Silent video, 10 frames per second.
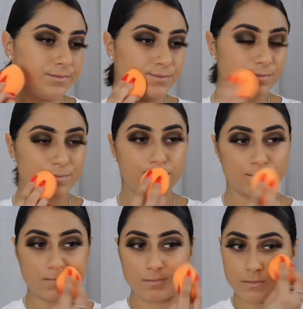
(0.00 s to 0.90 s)

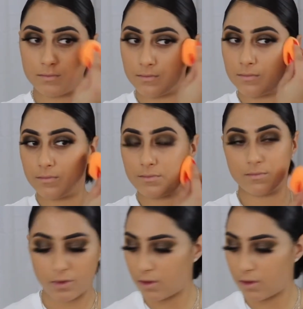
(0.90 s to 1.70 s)
[no speech]